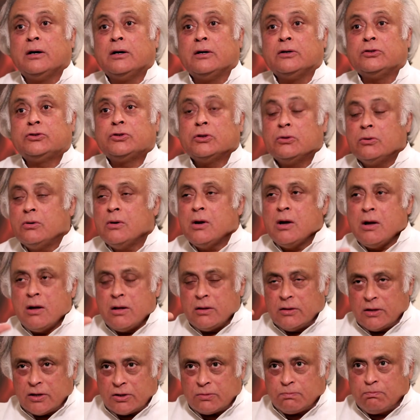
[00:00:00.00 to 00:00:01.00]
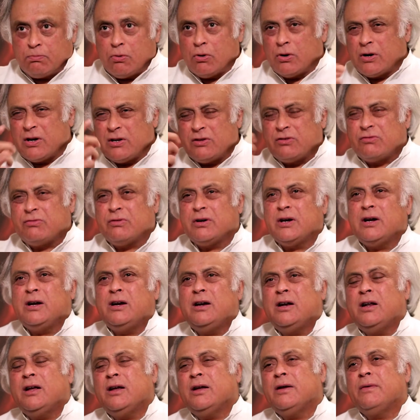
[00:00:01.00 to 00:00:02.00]
So this book is
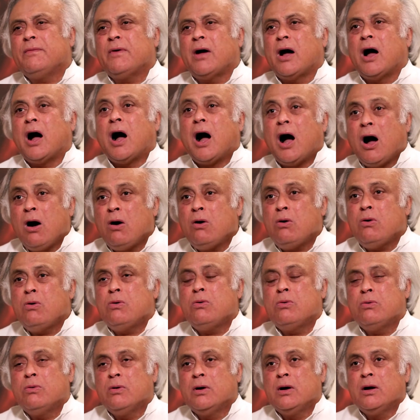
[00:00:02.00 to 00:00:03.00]
really how